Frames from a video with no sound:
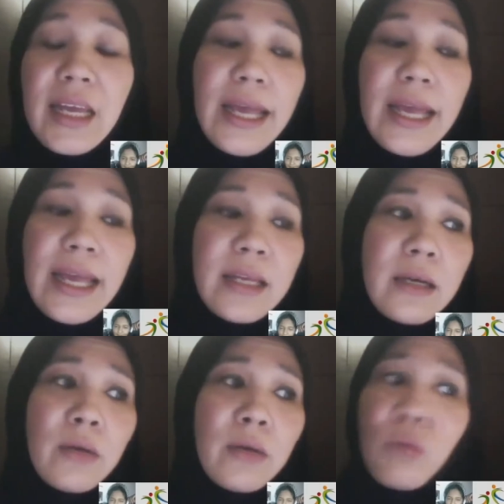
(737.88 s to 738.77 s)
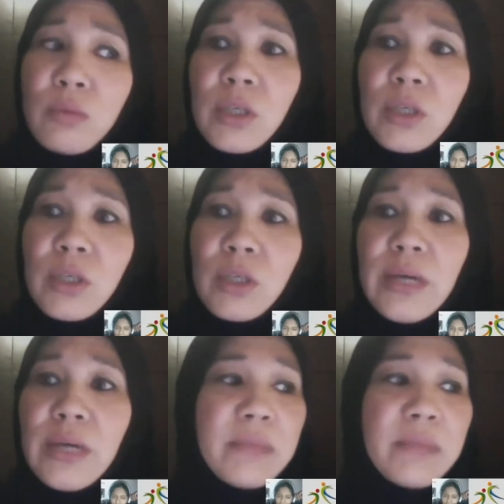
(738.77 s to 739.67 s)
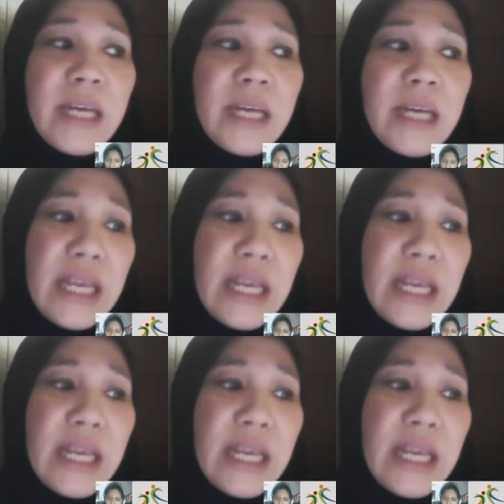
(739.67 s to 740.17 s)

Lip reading: and at the same time they